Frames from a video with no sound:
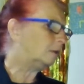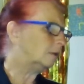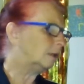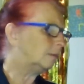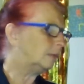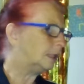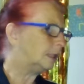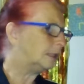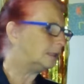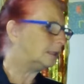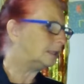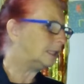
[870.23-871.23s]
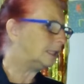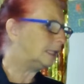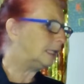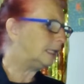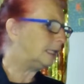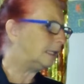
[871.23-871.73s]
Let me
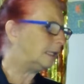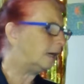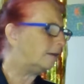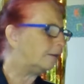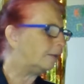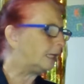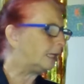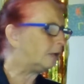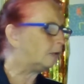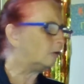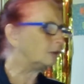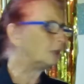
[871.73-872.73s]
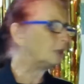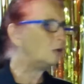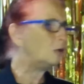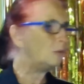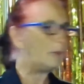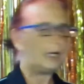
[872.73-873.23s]
see. Oh, there we go.
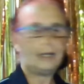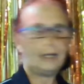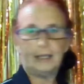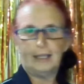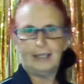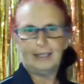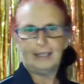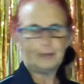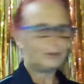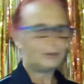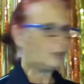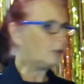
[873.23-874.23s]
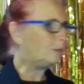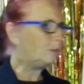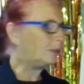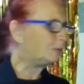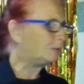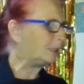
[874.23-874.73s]
October
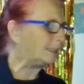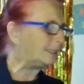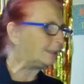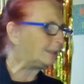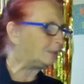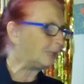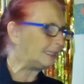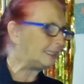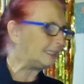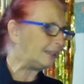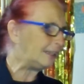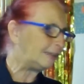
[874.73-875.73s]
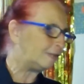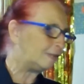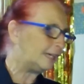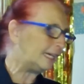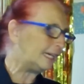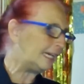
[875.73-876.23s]

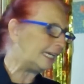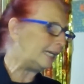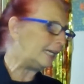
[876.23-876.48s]
2023.